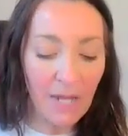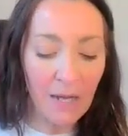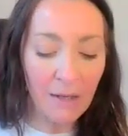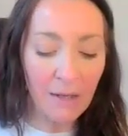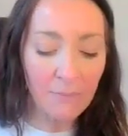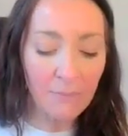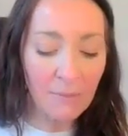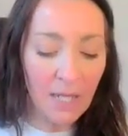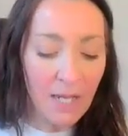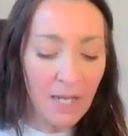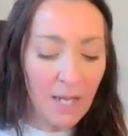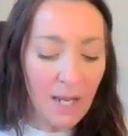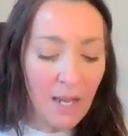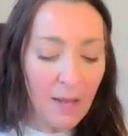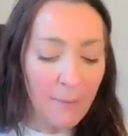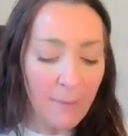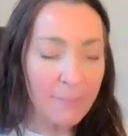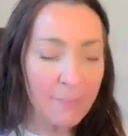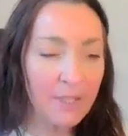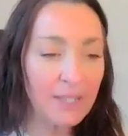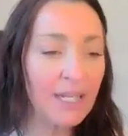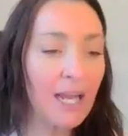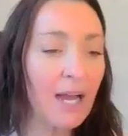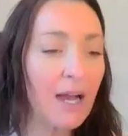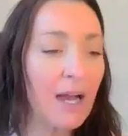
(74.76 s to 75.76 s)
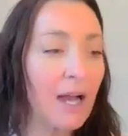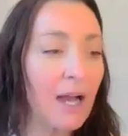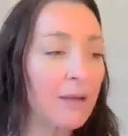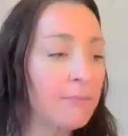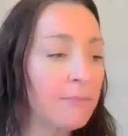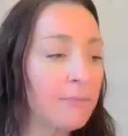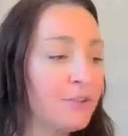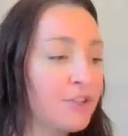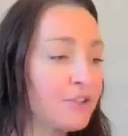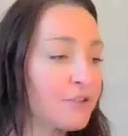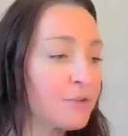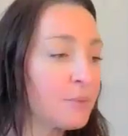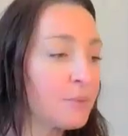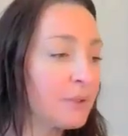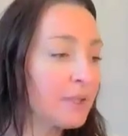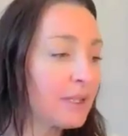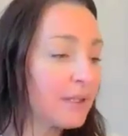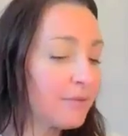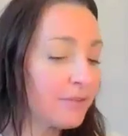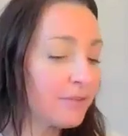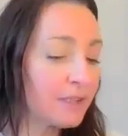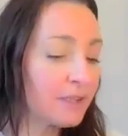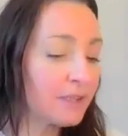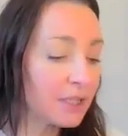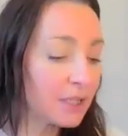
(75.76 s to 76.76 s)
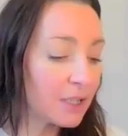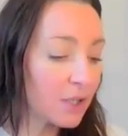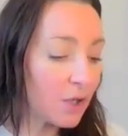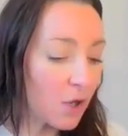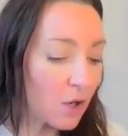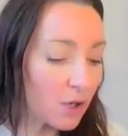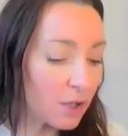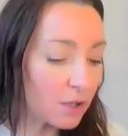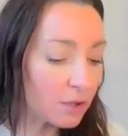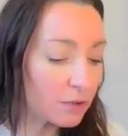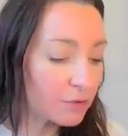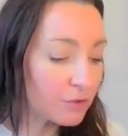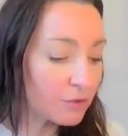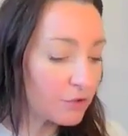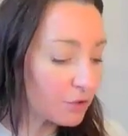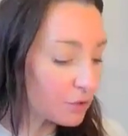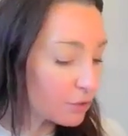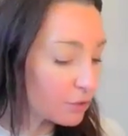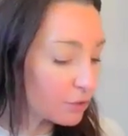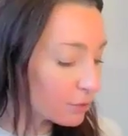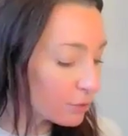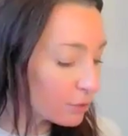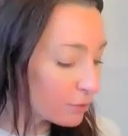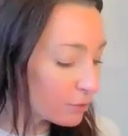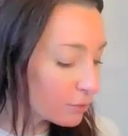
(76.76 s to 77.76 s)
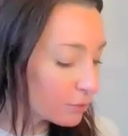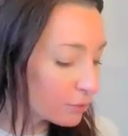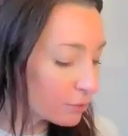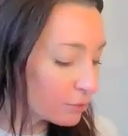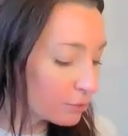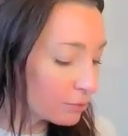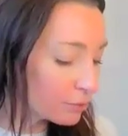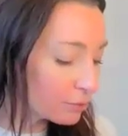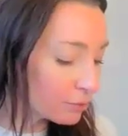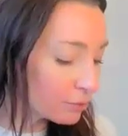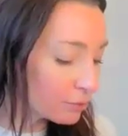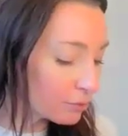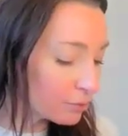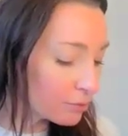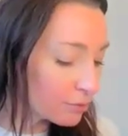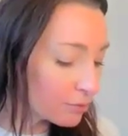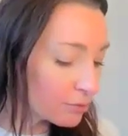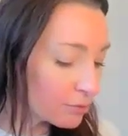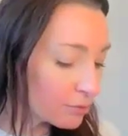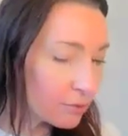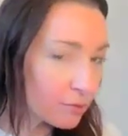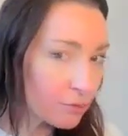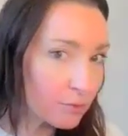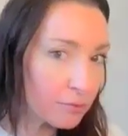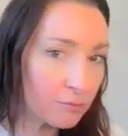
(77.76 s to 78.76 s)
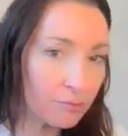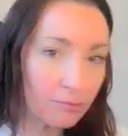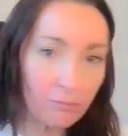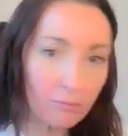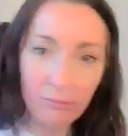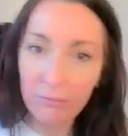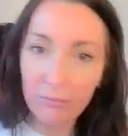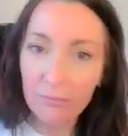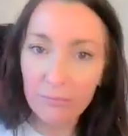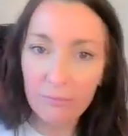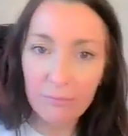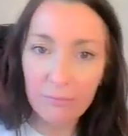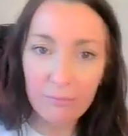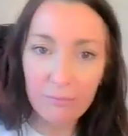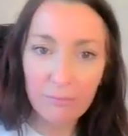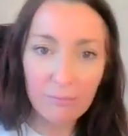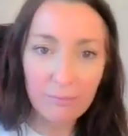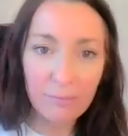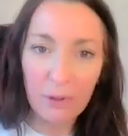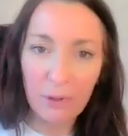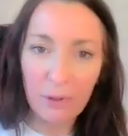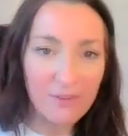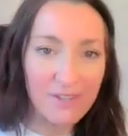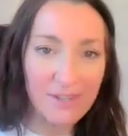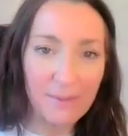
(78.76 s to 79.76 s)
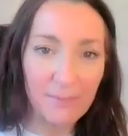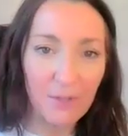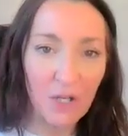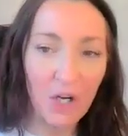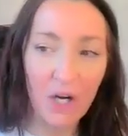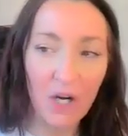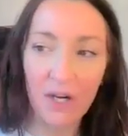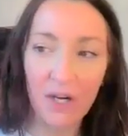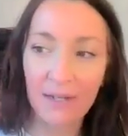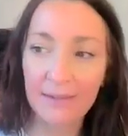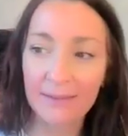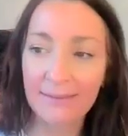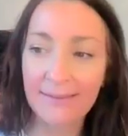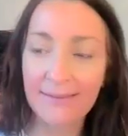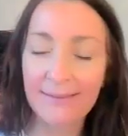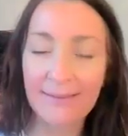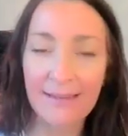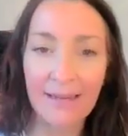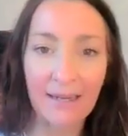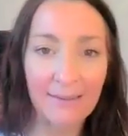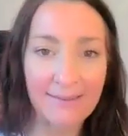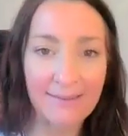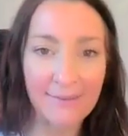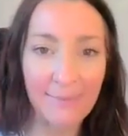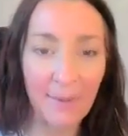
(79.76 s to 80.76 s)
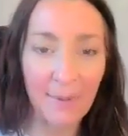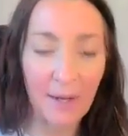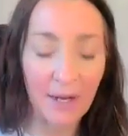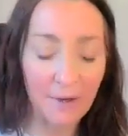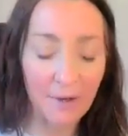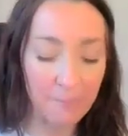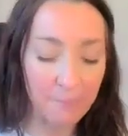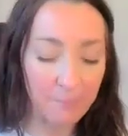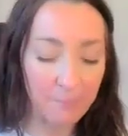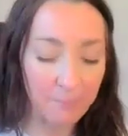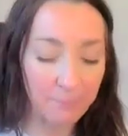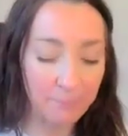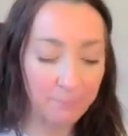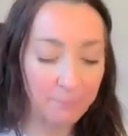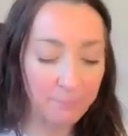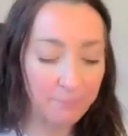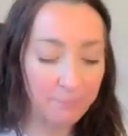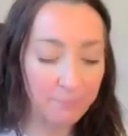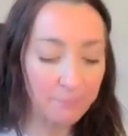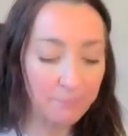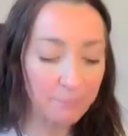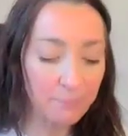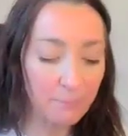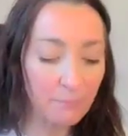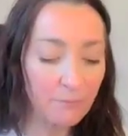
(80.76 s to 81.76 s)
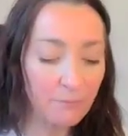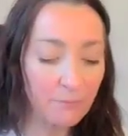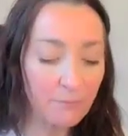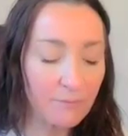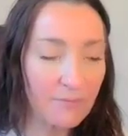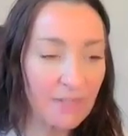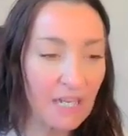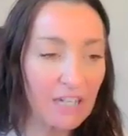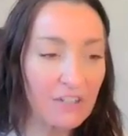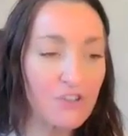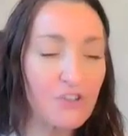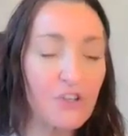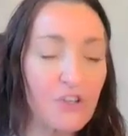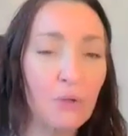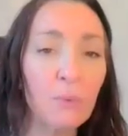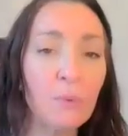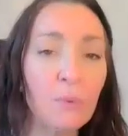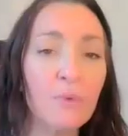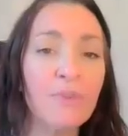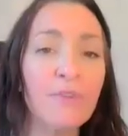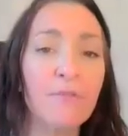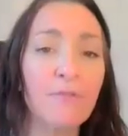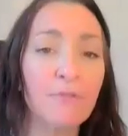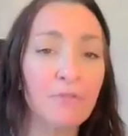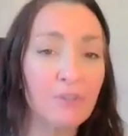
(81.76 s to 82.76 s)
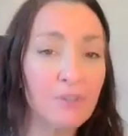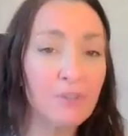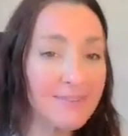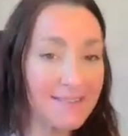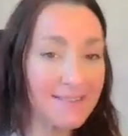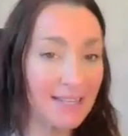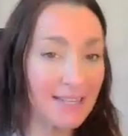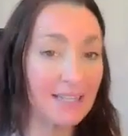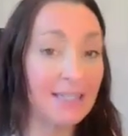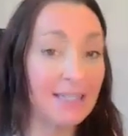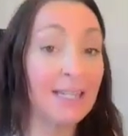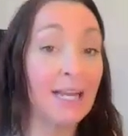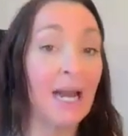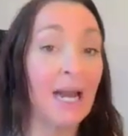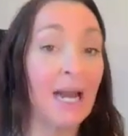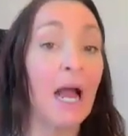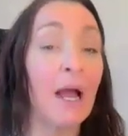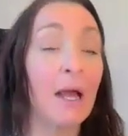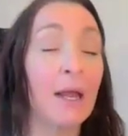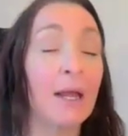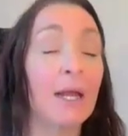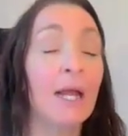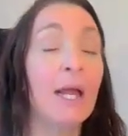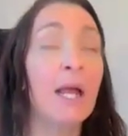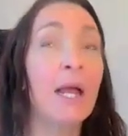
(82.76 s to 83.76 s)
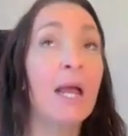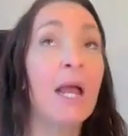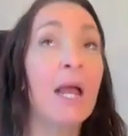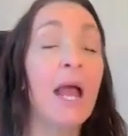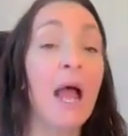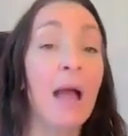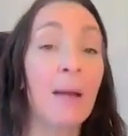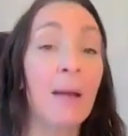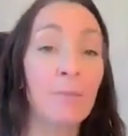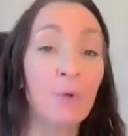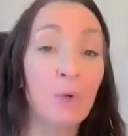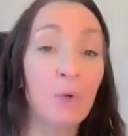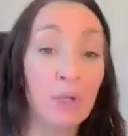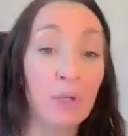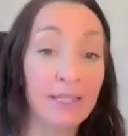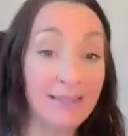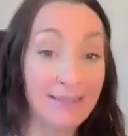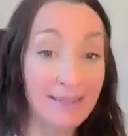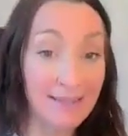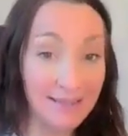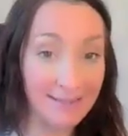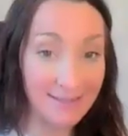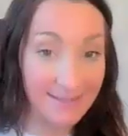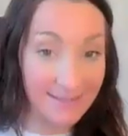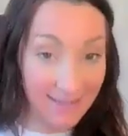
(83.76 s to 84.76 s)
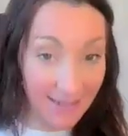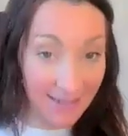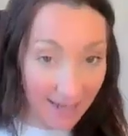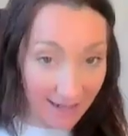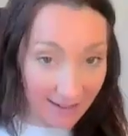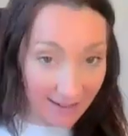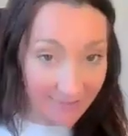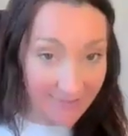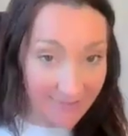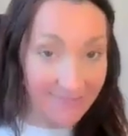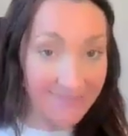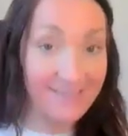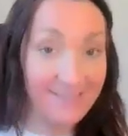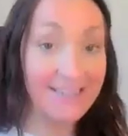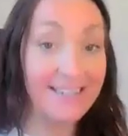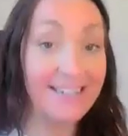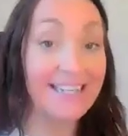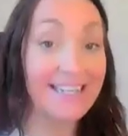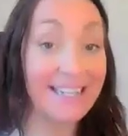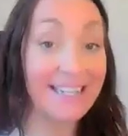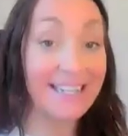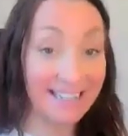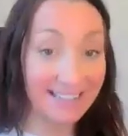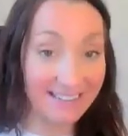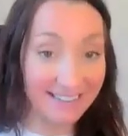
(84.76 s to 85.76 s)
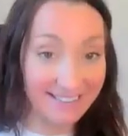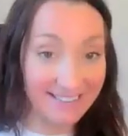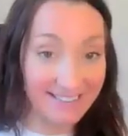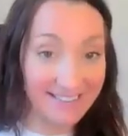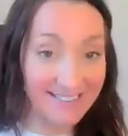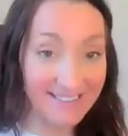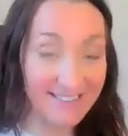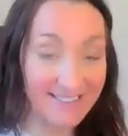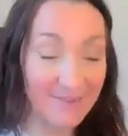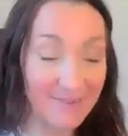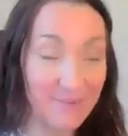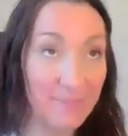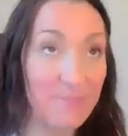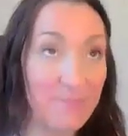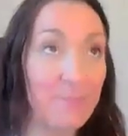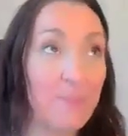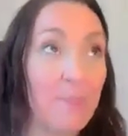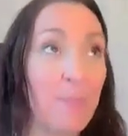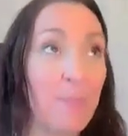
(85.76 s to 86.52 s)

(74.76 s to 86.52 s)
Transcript: anyone, but yeah, I'm just really feeling called to pull some cards as well. So the first thing that I am going to discuss is